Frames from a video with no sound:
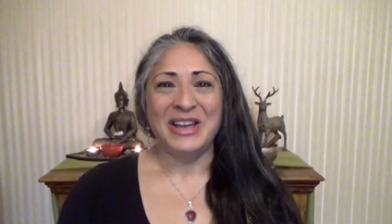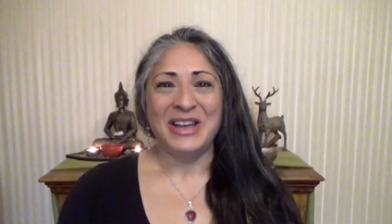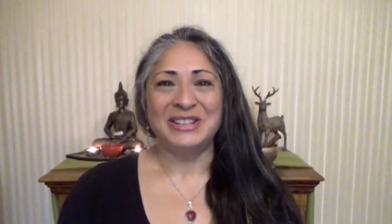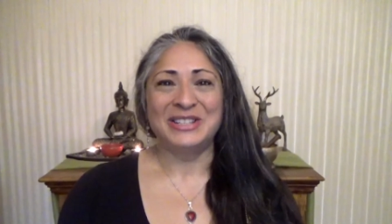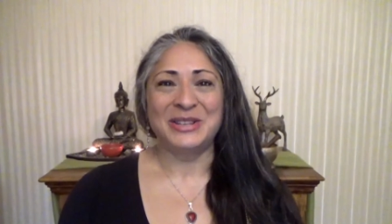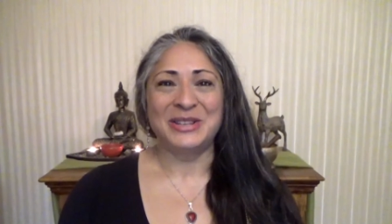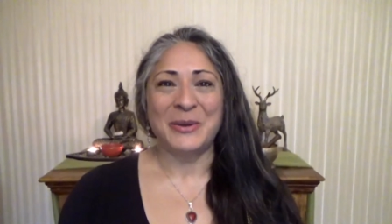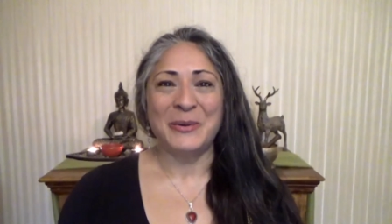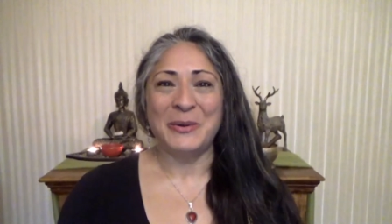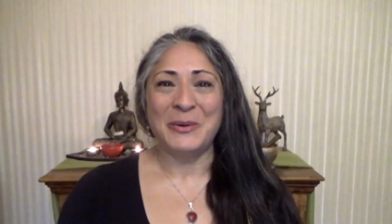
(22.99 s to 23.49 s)

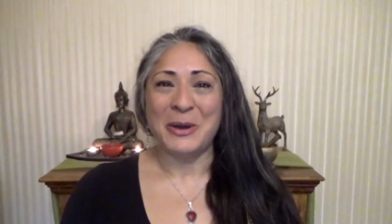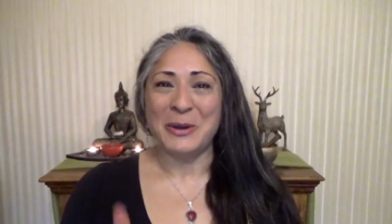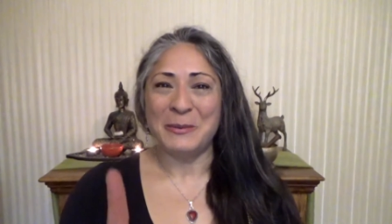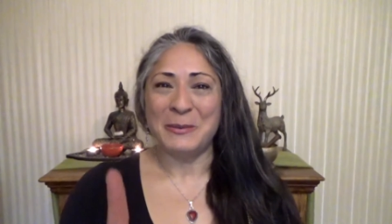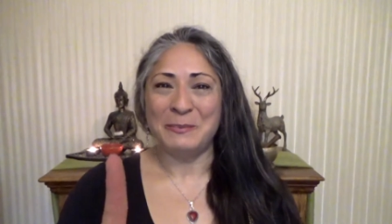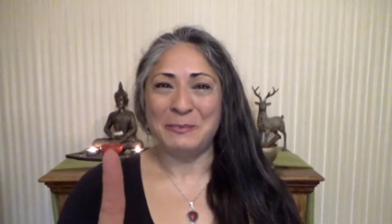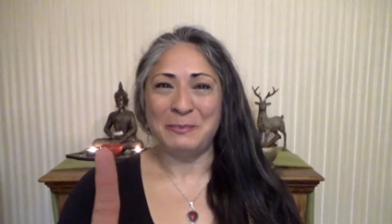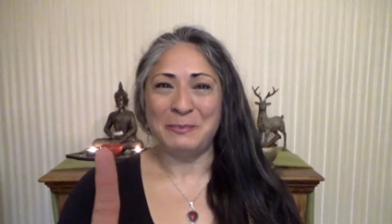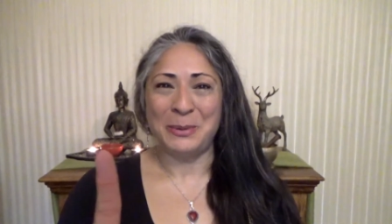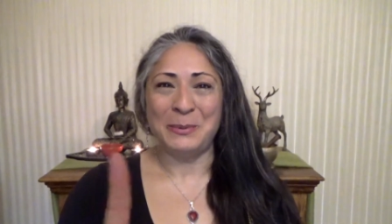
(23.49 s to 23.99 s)
So
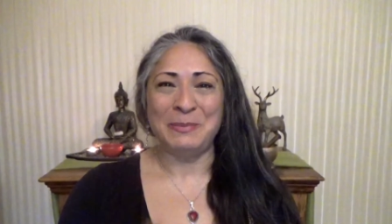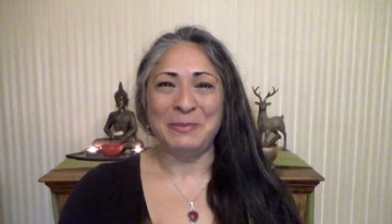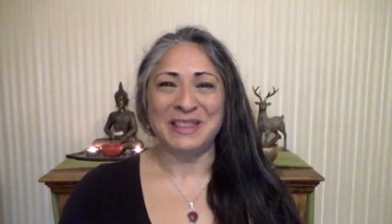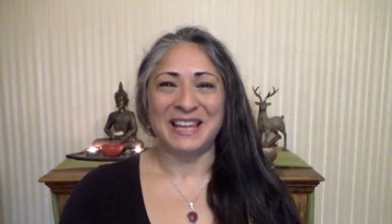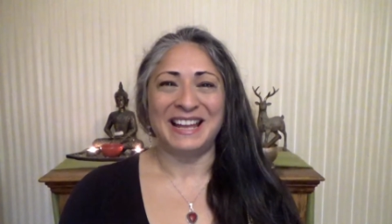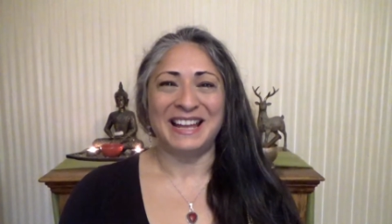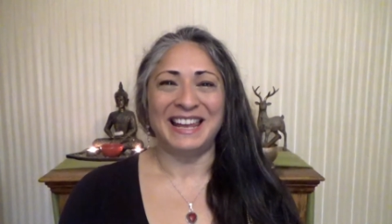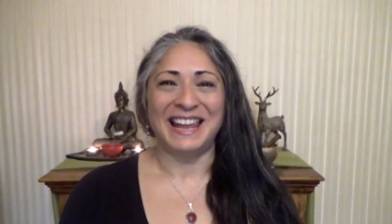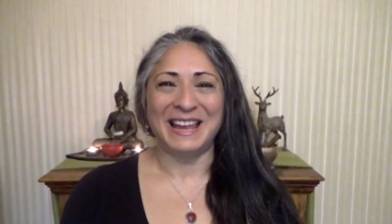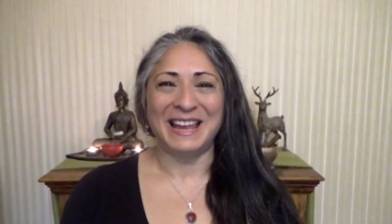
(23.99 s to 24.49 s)
boop
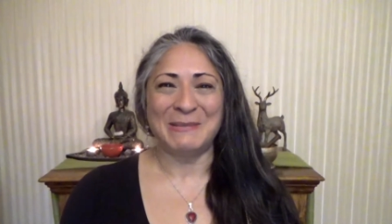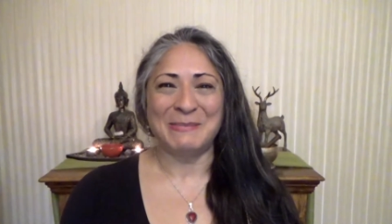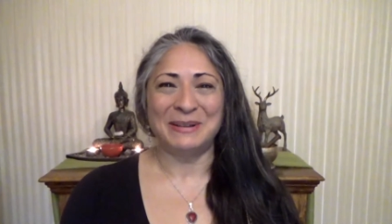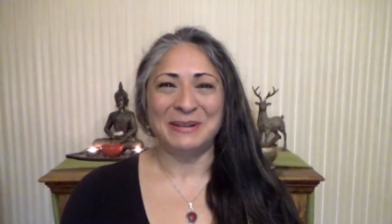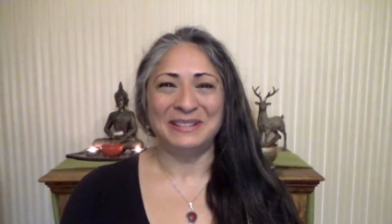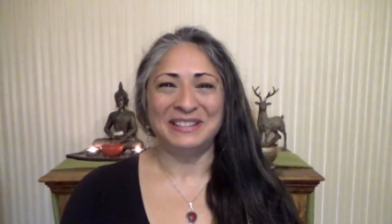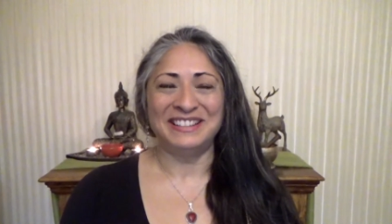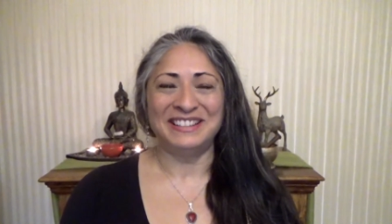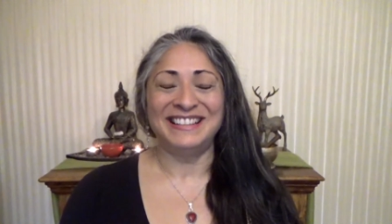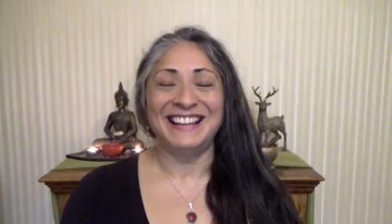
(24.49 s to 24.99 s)
that like
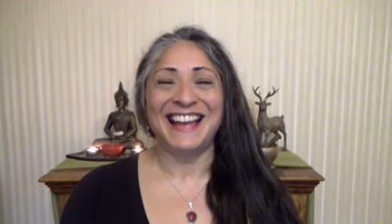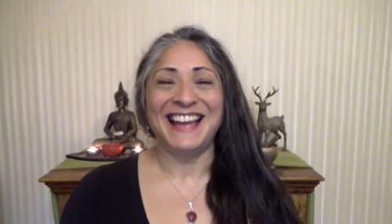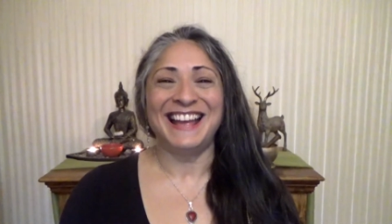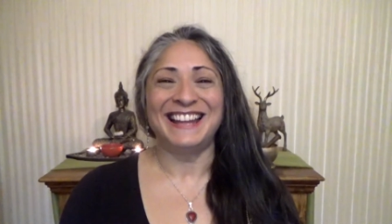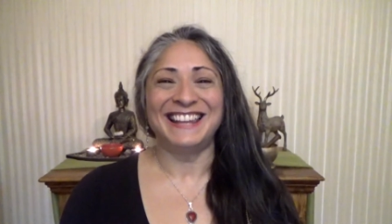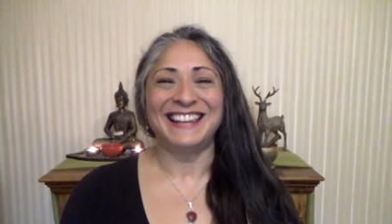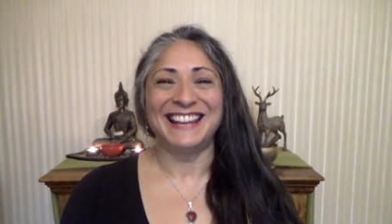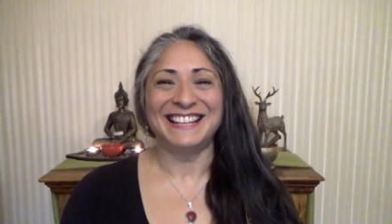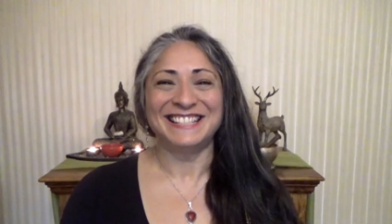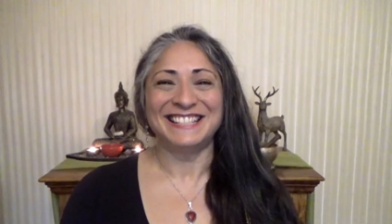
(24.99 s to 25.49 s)
button
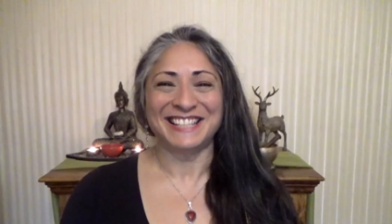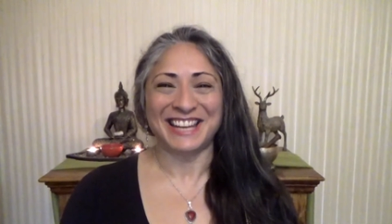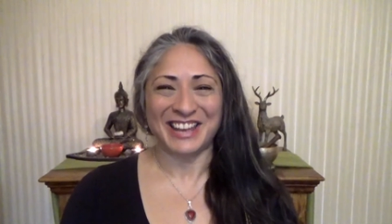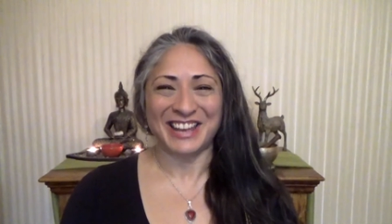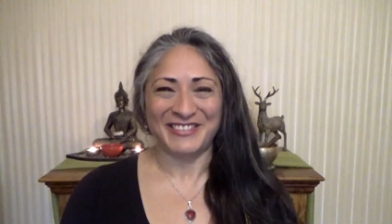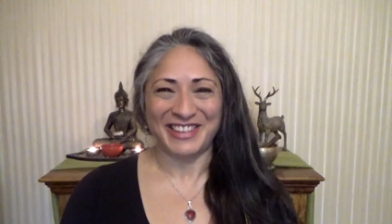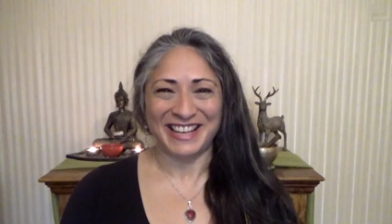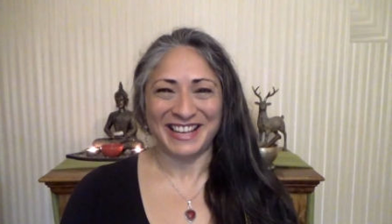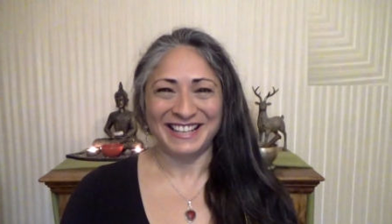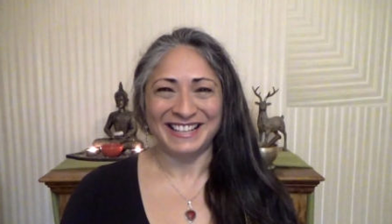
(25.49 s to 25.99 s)
and let's
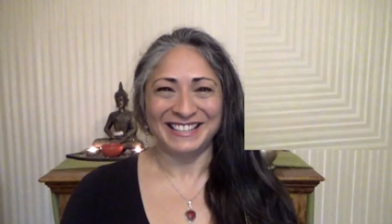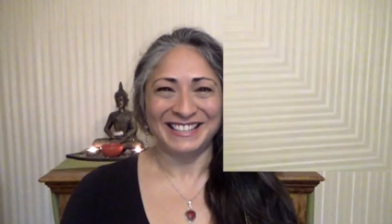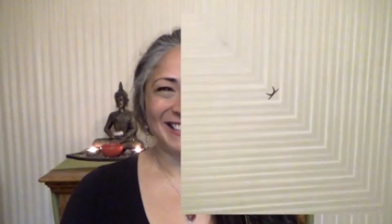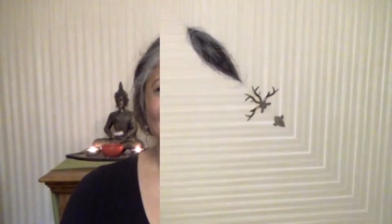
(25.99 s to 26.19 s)
dive in.